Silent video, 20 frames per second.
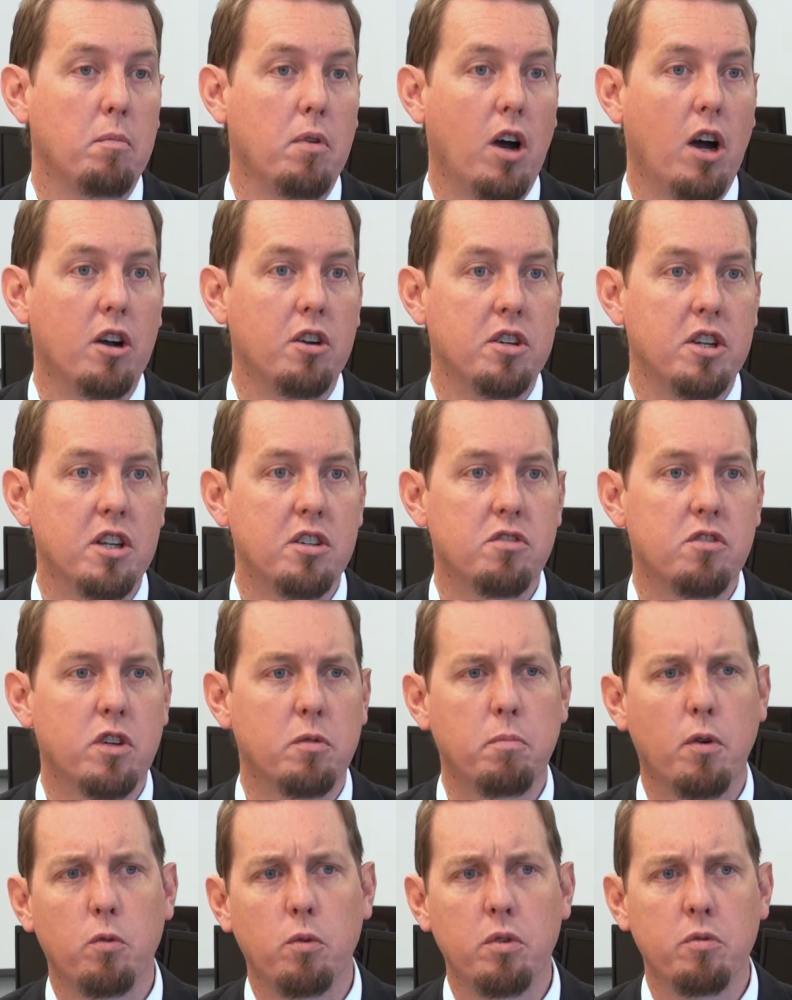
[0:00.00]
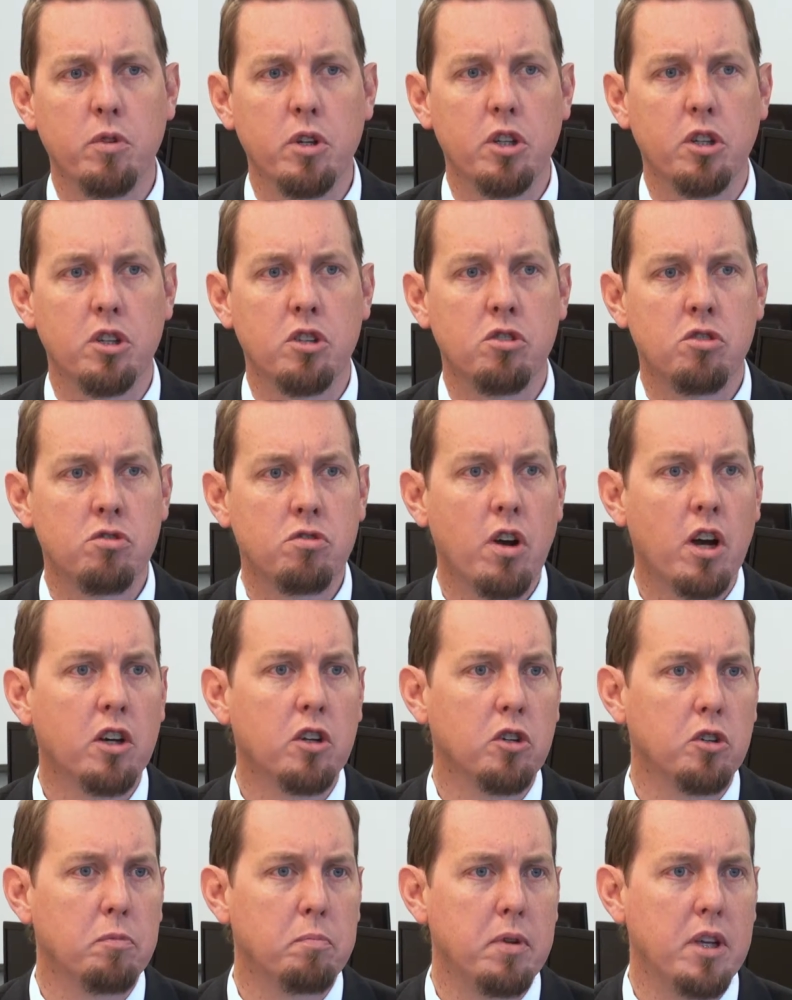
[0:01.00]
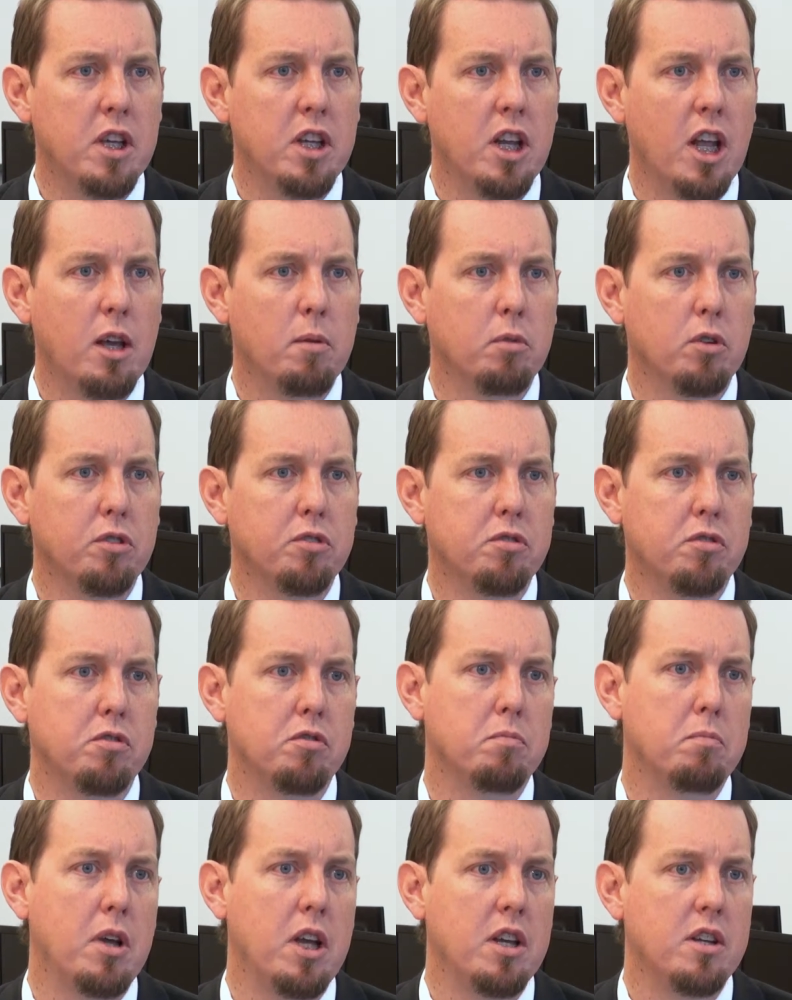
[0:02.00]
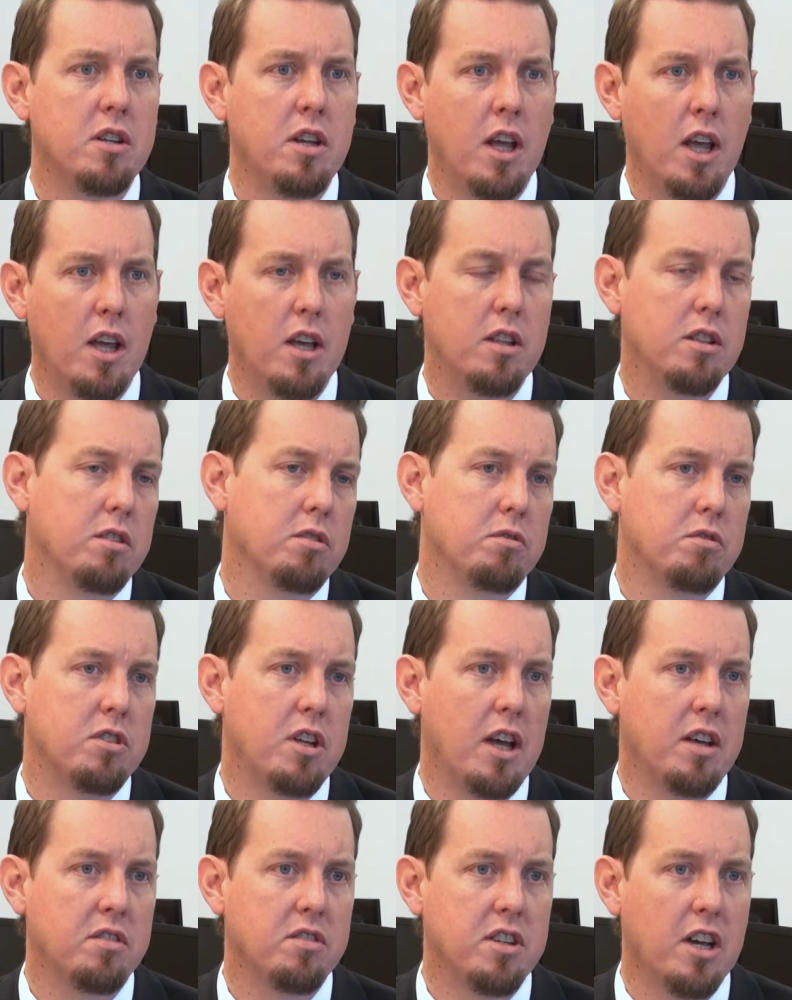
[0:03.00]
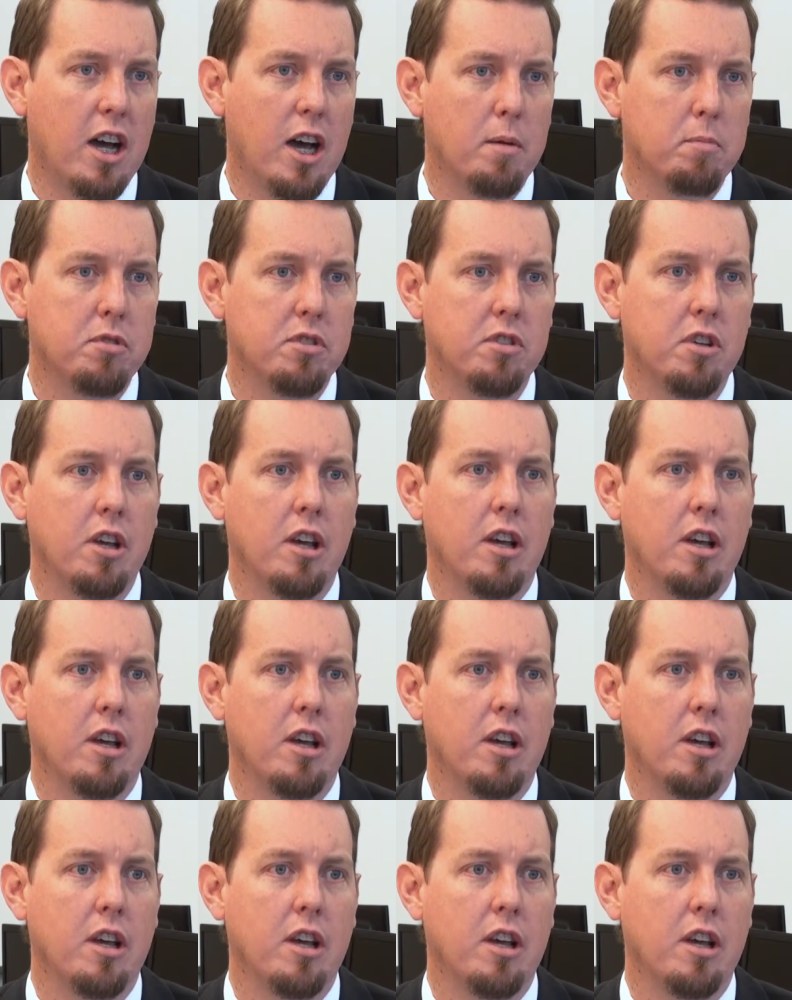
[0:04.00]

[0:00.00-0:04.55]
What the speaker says: our district, but we really struggled being able to maintain those desktops